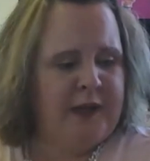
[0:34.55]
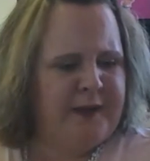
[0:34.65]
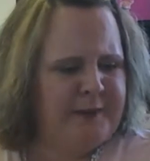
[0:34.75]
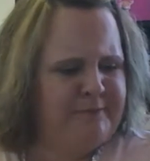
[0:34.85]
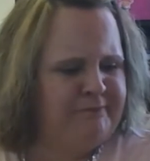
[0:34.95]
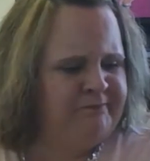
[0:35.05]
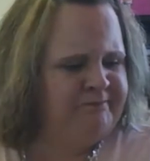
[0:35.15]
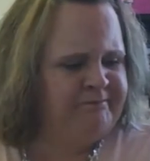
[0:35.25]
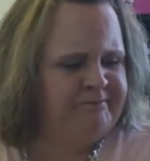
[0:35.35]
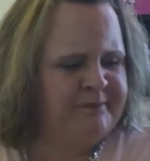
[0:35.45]
Um,
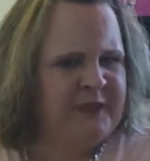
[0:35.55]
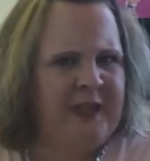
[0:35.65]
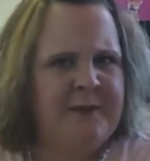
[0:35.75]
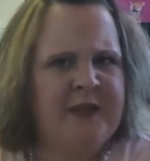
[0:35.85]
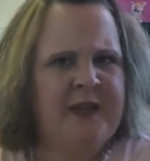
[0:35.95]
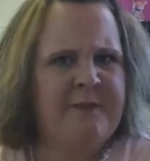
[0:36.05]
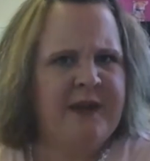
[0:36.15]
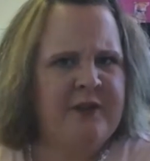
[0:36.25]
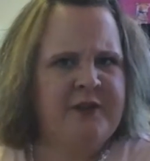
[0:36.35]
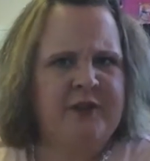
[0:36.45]
I'm going to come
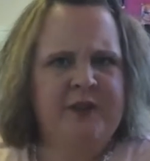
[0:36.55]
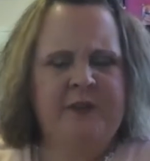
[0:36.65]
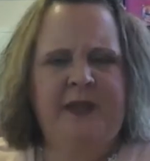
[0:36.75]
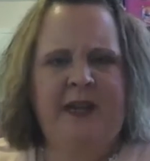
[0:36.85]
back on here in a little bit.